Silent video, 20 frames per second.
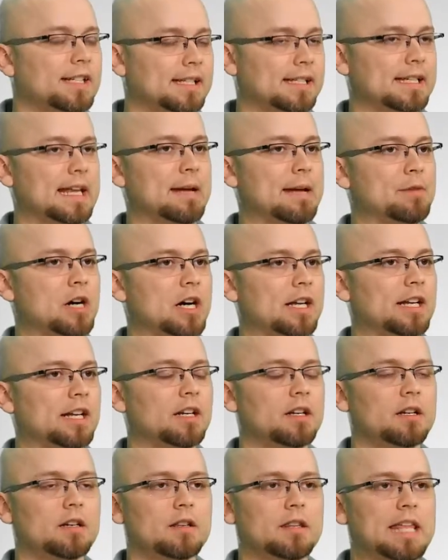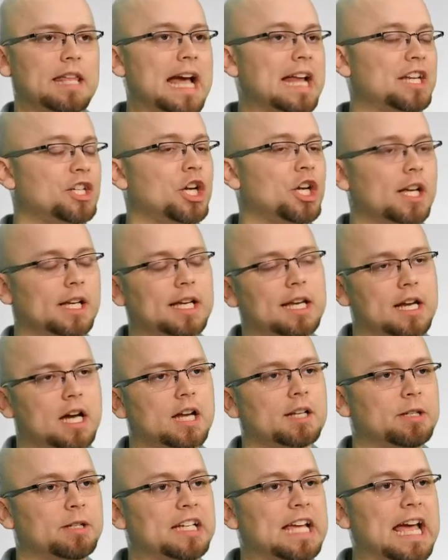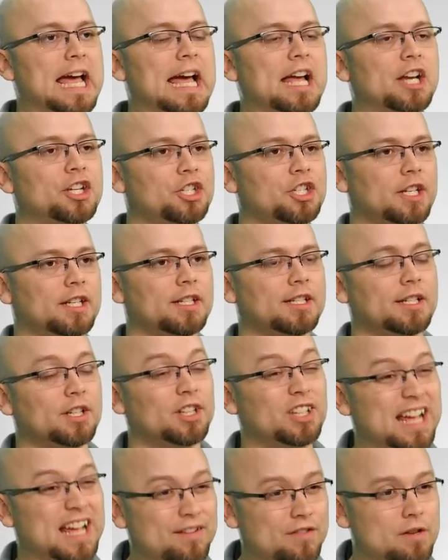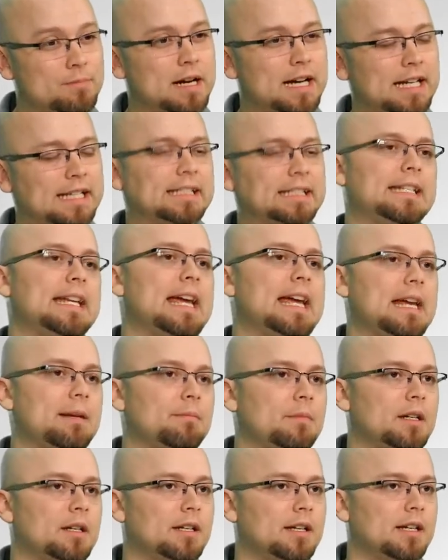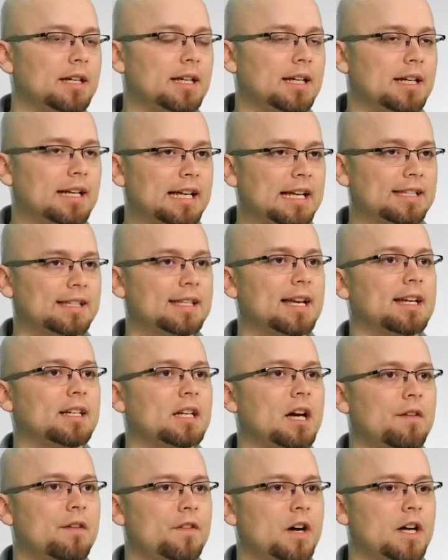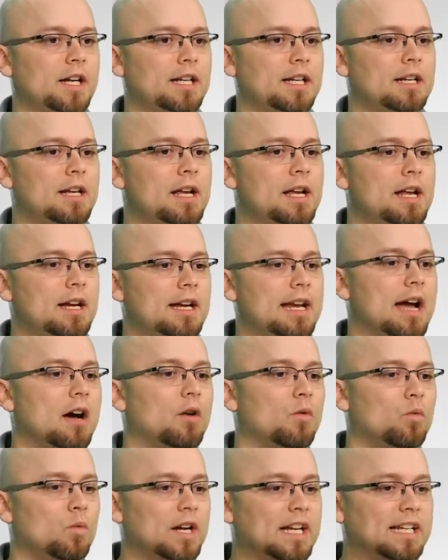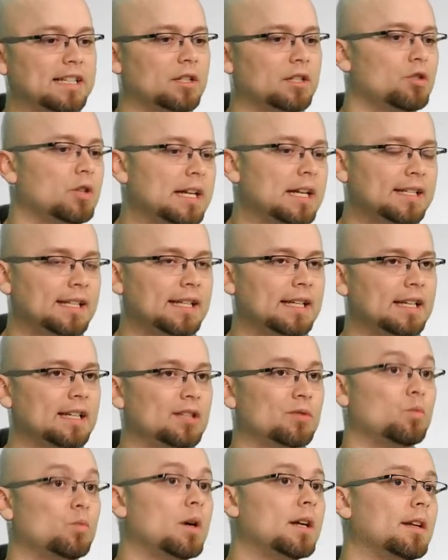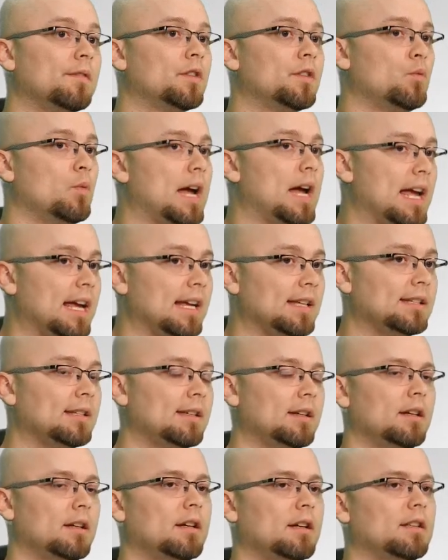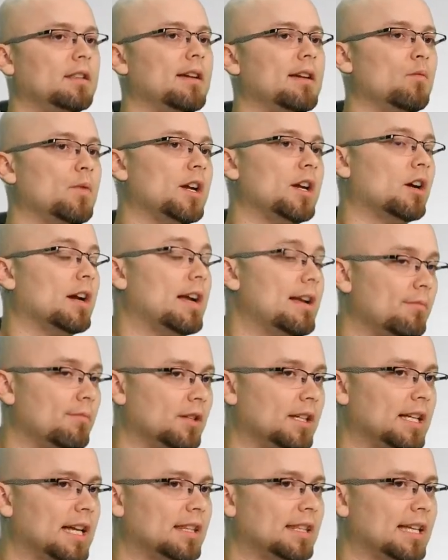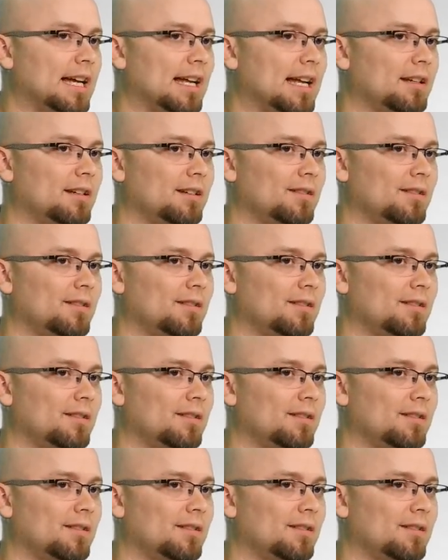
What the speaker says: name on it. That check cannot be cashed until everybody's name has signed off on it. Now, what he's addressing is one of the ways that we are able to get that